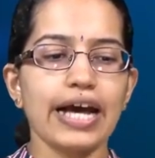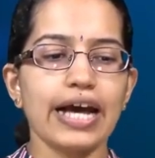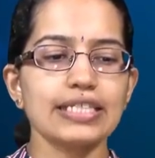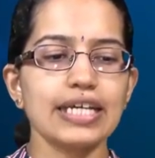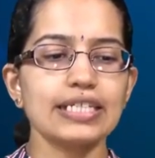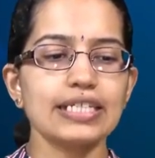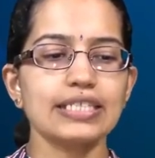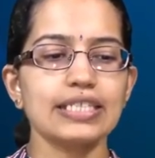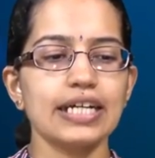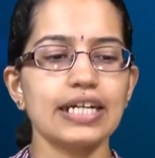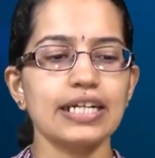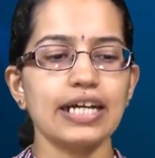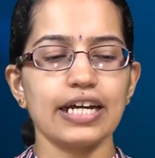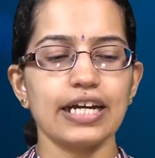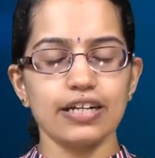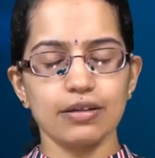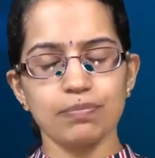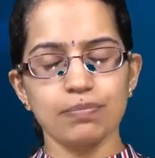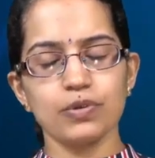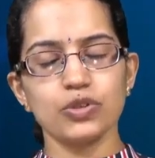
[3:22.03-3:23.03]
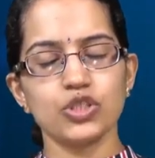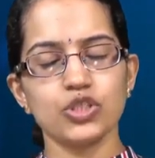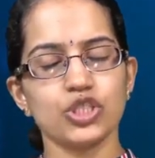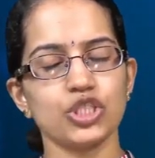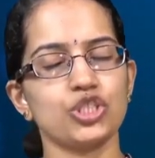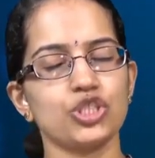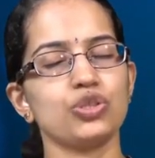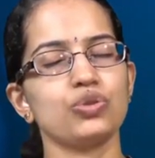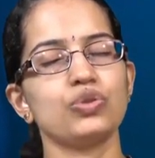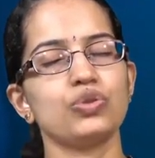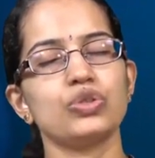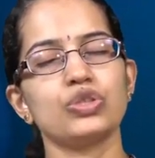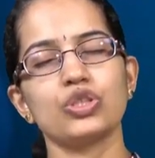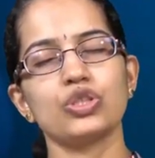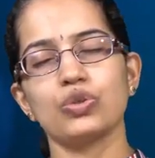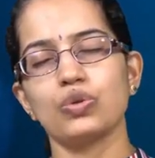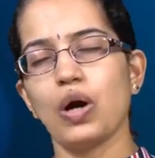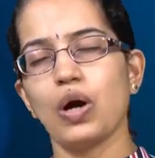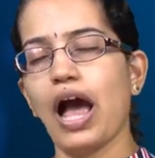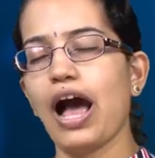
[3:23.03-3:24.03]
As I said, adipose tissues,
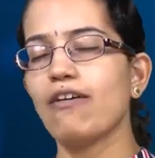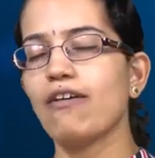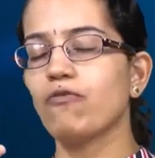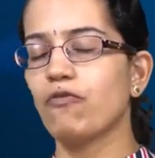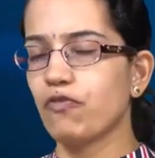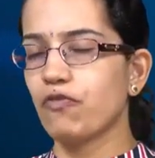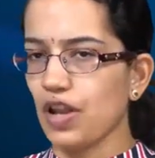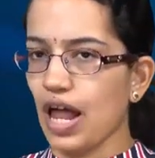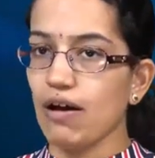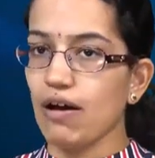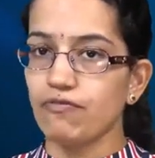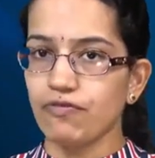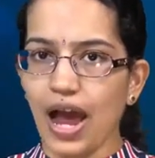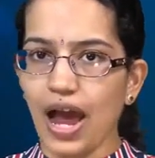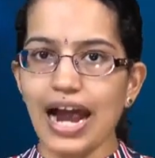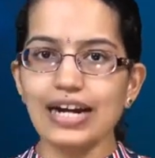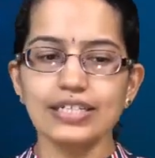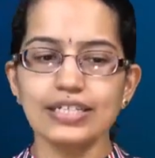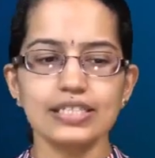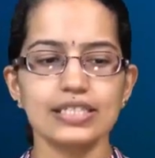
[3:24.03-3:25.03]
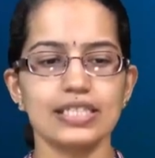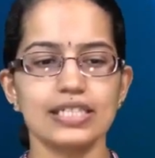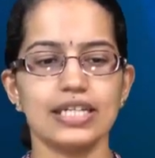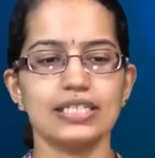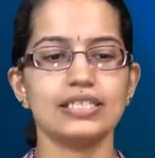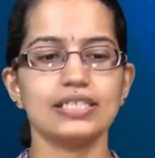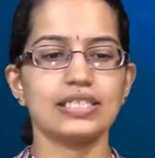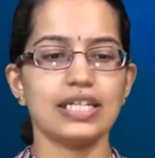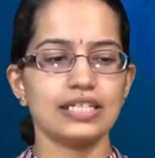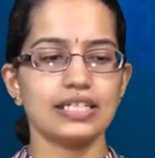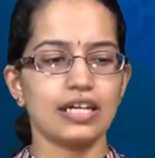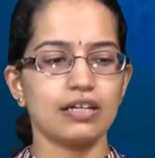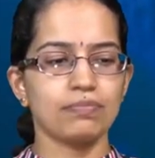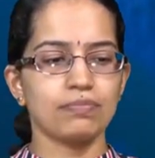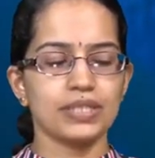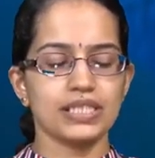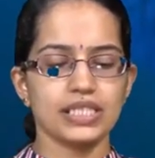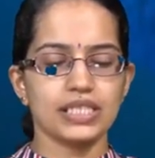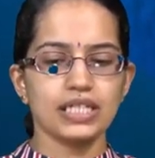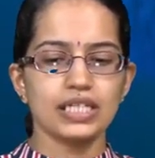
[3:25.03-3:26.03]
you have fat cells that are
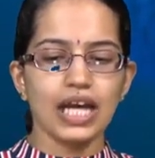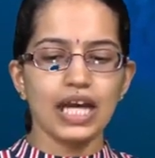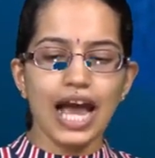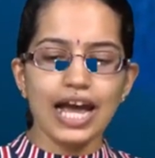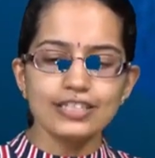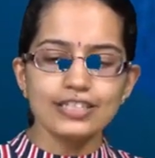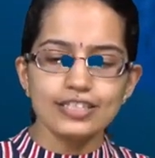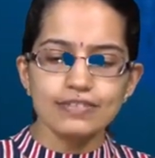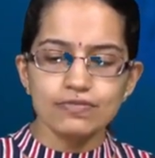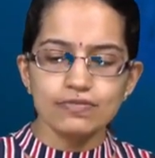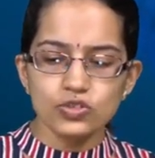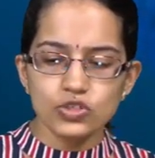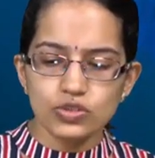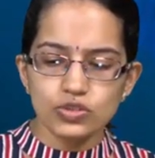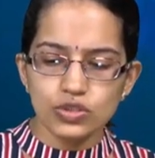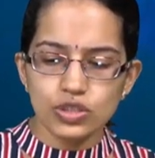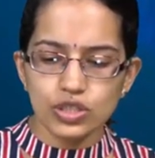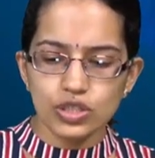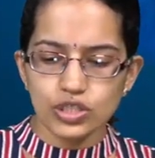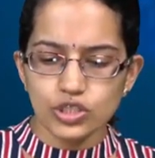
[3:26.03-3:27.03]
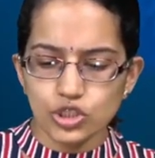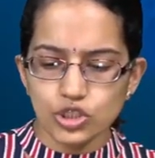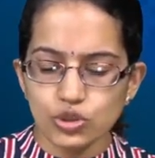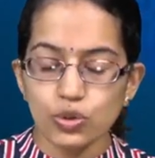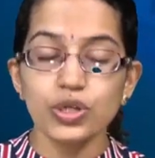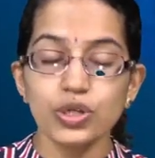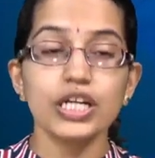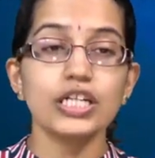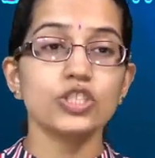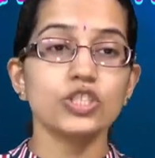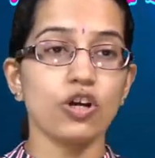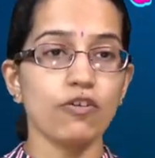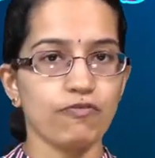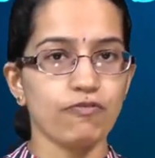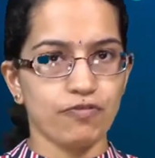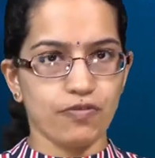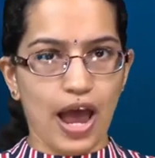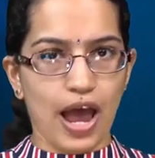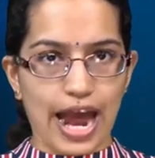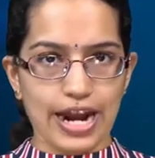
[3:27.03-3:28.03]
present, and storage
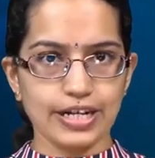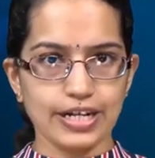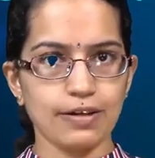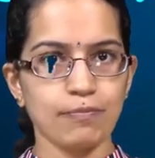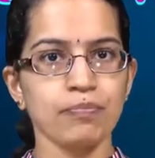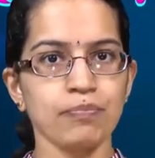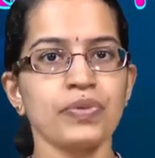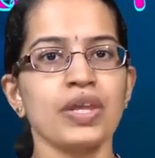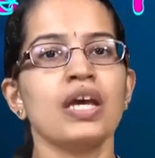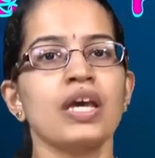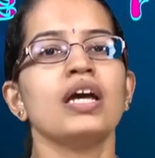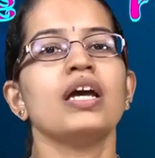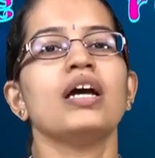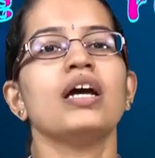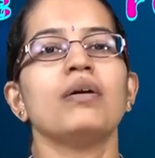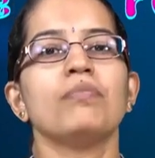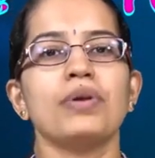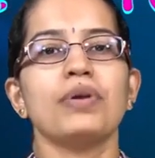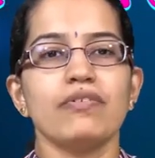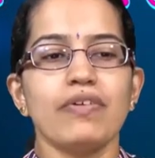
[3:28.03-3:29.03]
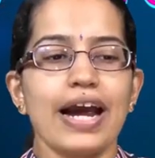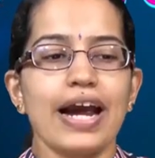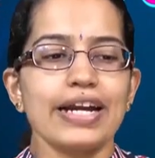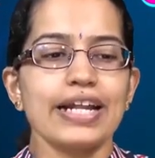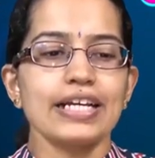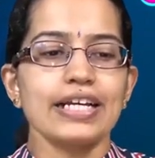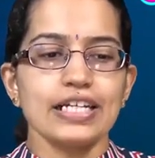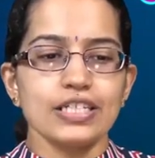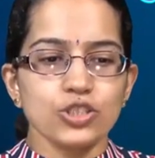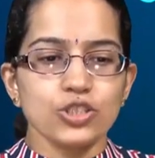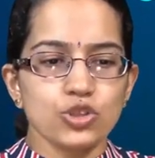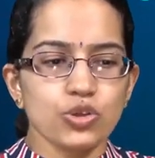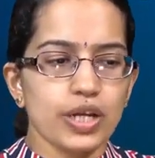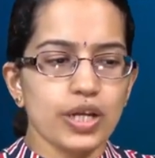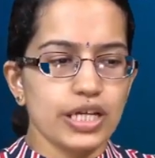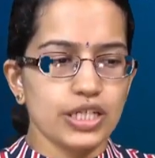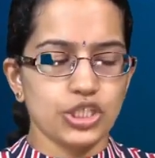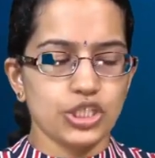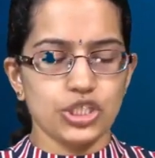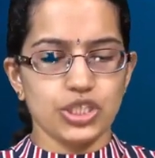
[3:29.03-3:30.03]
of fat. Providing
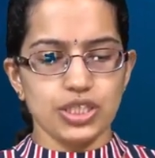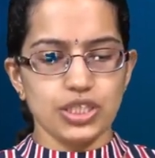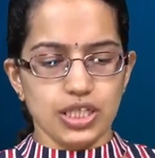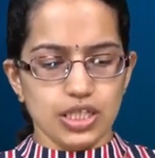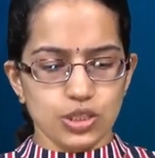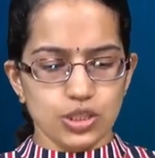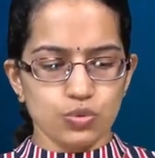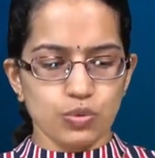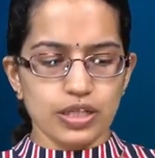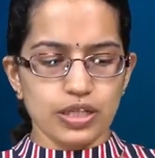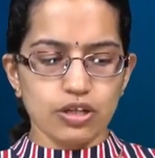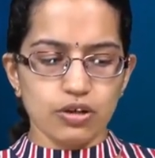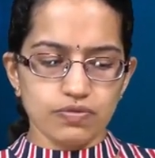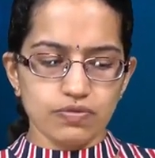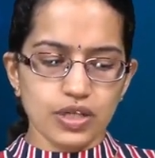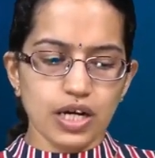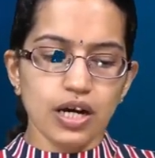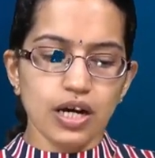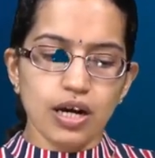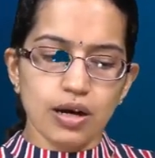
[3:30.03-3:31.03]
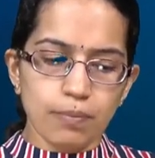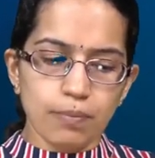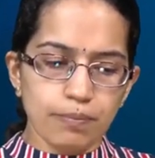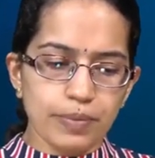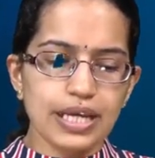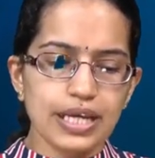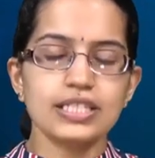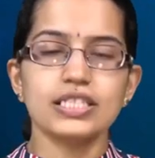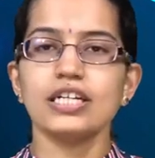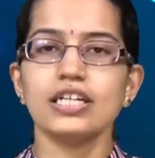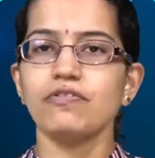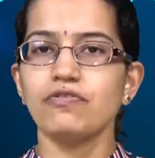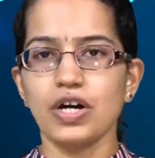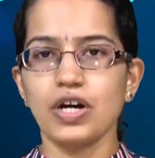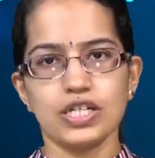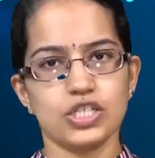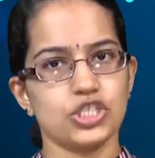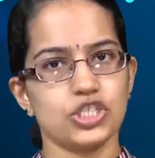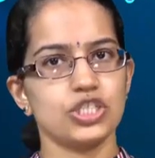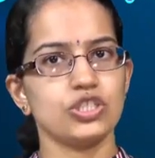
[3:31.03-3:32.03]
insulation is one of the major
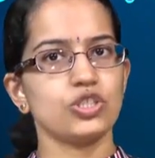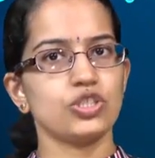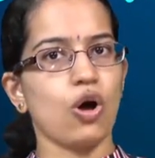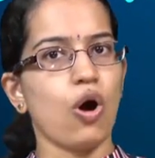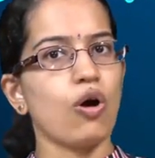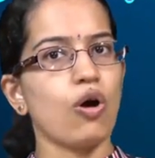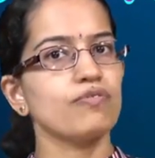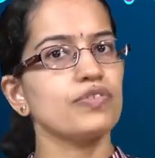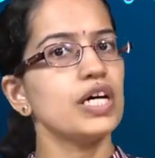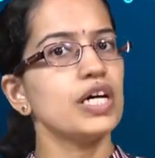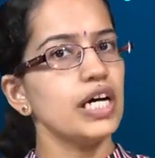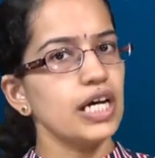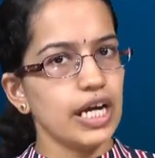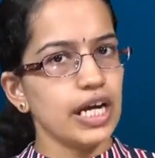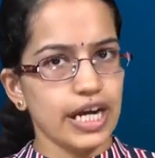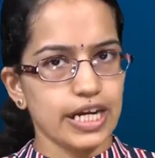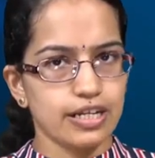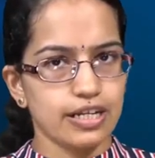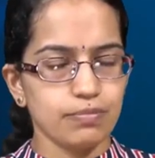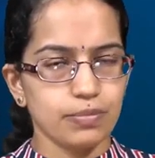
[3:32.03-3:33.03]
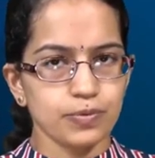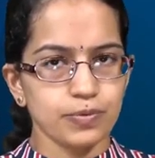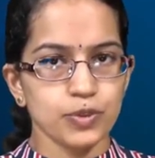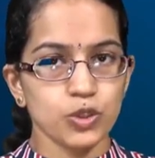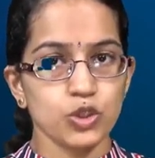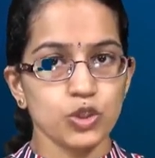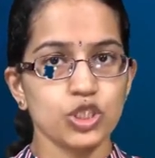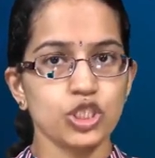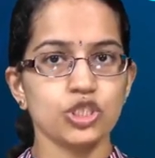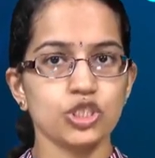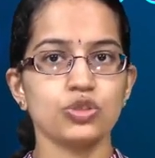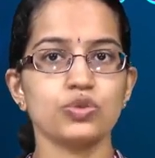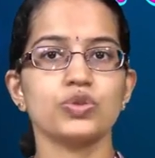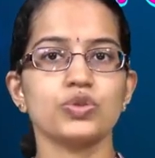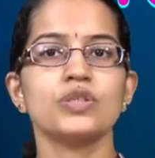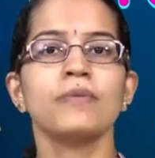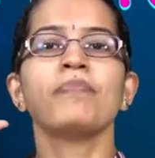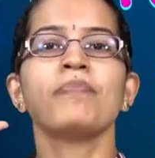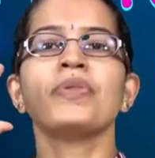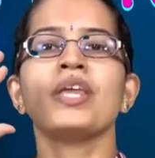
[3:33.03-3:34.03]
functions of the adipose
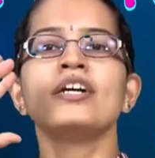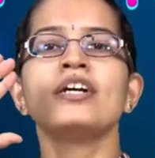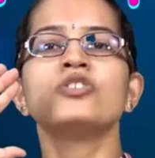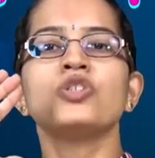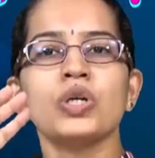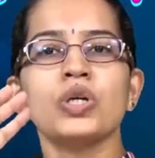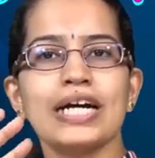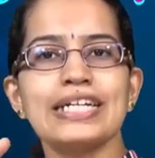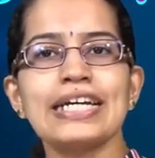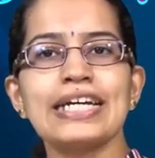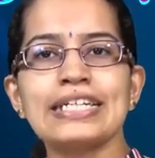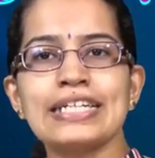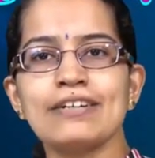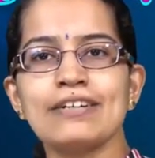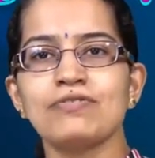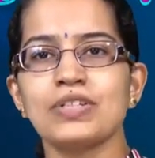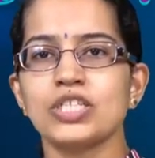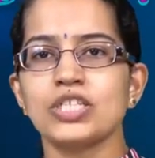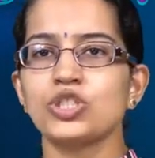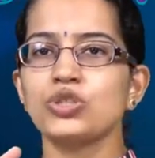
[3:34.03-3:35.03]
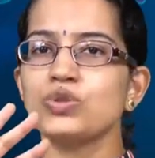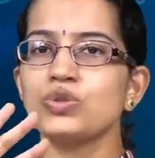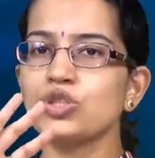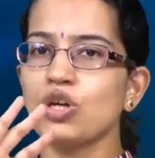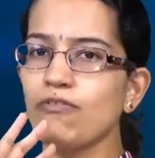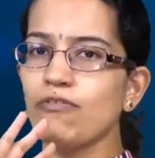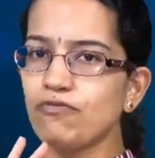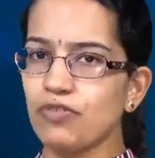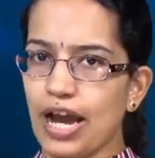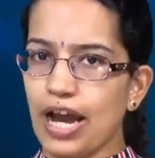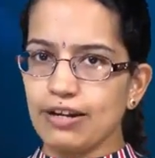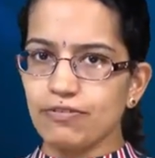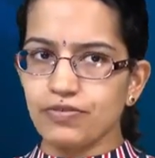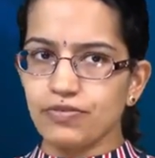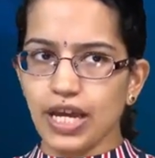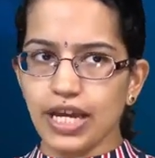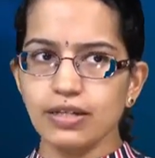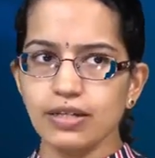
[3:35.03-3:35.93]
tissues. So connective tissues of 5